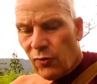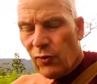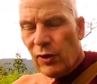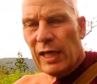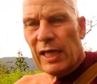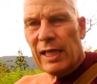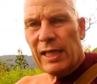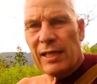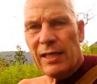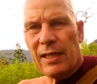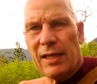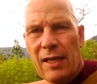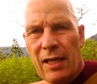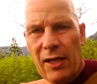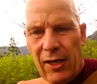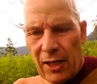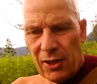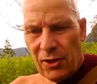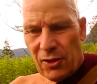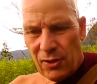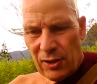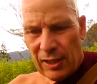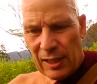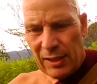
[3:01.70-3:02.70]
greed,
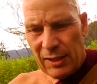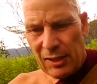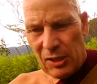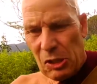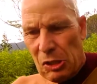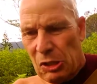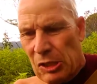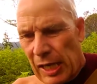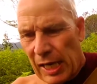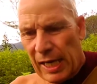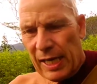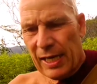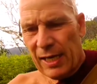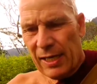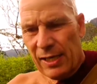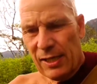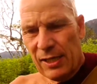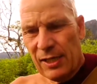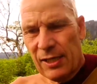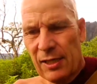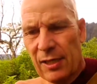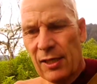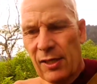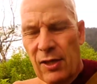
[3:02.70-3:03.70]
lust and desire
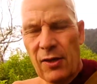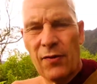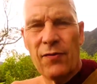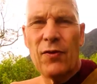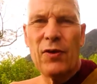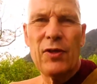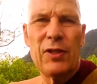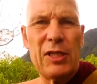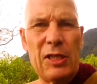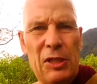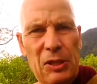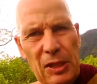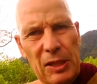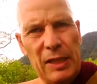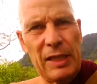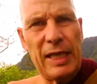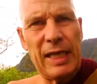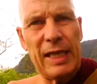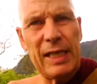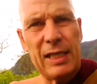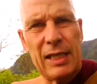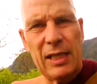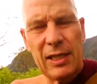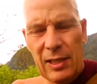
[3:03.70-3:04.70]
for this and
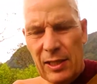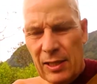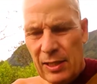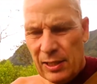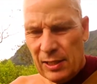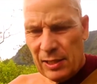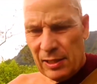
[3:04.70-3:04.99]
that.